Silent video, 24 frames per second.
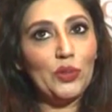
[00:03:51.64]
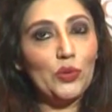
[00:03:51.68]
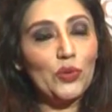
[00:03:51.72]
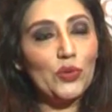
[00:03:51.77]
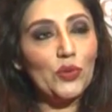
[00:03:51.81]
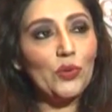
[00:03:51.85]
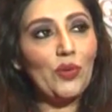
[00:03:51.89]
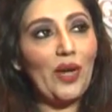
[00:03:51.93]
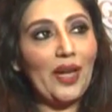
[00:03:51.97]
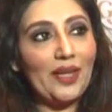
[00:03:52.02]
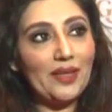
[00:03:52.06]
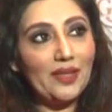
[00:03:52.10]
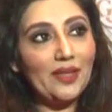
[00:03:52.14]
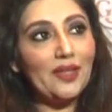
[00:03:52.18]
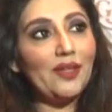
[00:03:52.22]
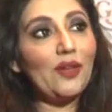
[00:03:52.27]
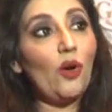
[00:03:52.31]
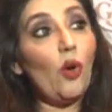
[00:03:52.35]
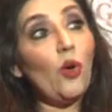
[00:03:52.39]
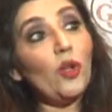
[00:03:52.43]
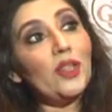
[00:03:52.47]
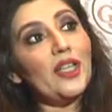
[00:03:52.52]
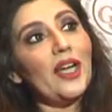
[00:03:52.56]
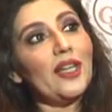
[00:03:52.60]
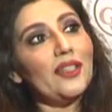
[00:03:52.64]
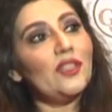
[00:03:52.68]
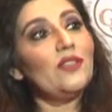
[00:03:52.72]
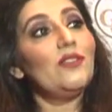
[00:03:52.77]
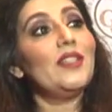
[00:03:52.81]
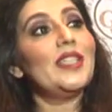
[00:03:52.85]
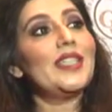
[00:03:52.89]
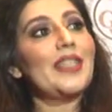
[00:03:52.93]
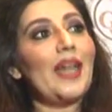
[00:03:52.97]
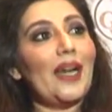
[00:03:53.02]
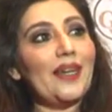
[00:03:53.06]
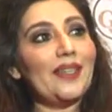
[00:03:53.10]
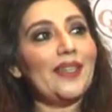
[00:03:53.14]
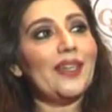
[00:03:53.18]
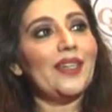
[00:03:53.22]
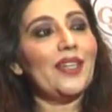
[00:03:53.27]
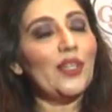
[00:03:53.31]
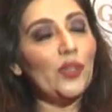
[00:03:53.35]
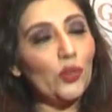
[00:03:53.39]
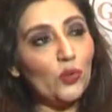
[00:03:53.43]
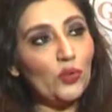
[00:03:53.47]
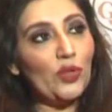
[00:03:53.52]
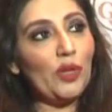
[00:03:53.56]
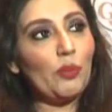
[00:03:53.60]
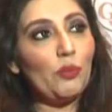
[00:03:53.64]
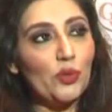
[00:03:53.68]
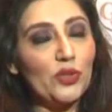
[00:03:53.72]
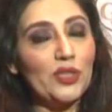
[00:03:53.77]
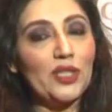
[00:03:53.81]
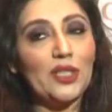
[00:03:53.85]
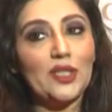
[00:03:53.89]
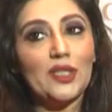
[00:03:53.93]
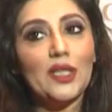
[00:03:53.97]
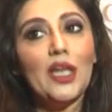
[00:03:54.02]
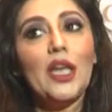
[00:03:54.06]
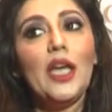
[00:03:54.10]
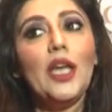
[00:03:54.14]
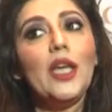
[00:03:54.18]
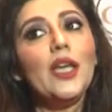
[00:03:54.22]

so I think all the others will start getting into that process.